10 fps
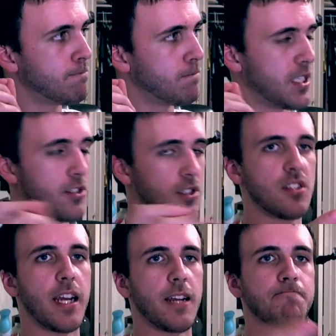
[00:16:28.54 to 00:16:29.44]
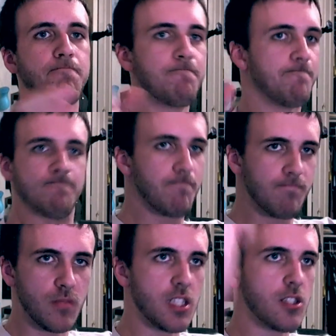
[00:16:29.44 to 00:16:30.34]
It's just like,
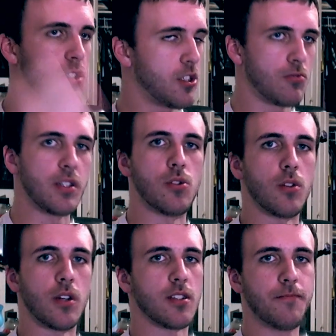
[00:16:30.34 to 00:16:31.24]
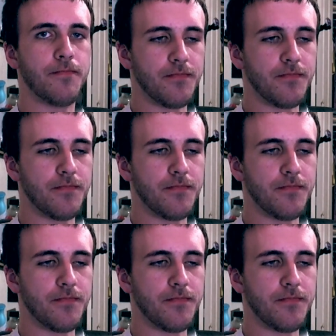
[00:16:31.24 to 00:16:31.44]
let's just rejoice.